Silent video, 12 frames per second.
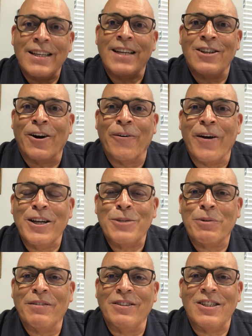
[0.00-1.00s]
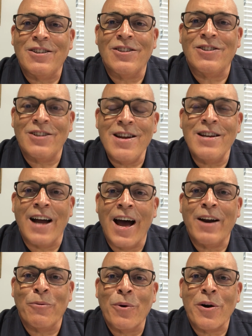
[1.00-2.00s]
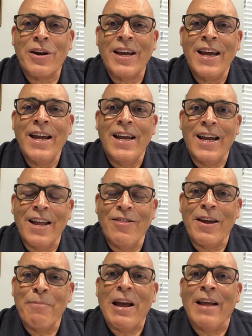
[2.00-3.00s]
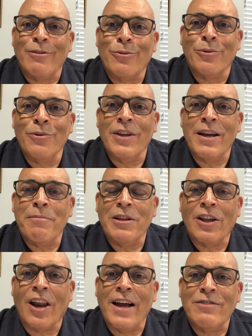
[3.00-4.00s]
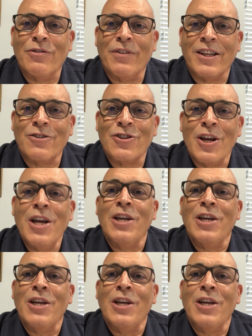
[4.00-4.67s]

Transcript: That's our greatest privilege, to see God at work in them and through them in the lives of others.